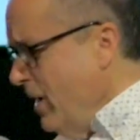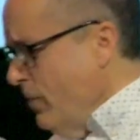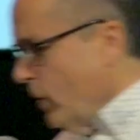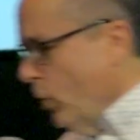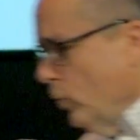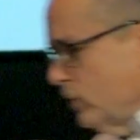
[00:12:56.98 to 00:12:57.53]

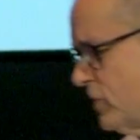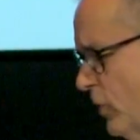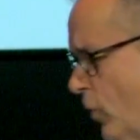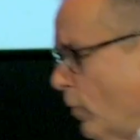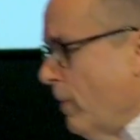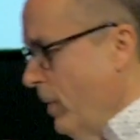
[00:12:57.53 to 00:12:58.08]
My goal is to
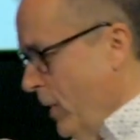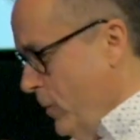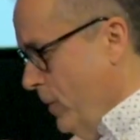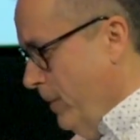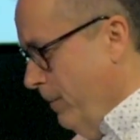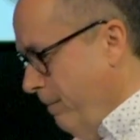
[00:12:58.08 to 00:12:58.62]
know him
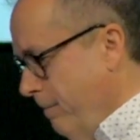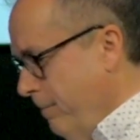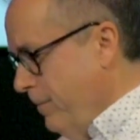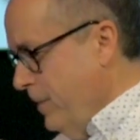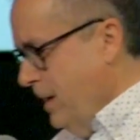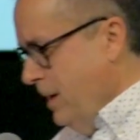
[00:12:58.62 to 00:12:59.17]
better.
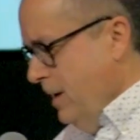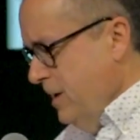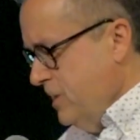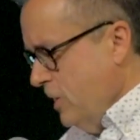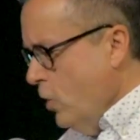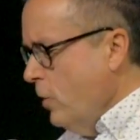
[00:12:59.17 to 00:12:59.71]

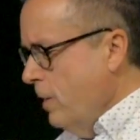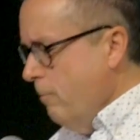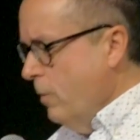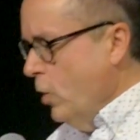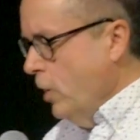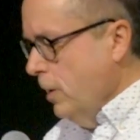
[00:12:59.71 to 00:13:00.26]
To know him
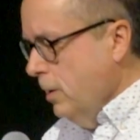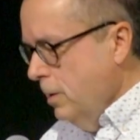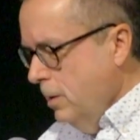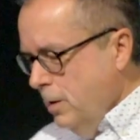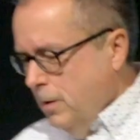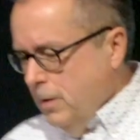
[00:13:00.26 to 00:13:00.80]
more.
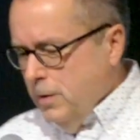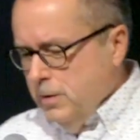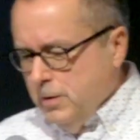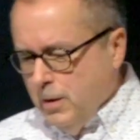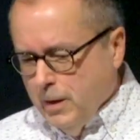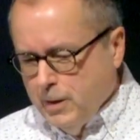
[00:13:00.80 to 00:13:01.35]

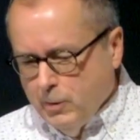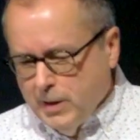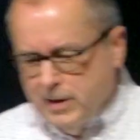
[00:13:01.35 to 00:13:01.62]
I don't want to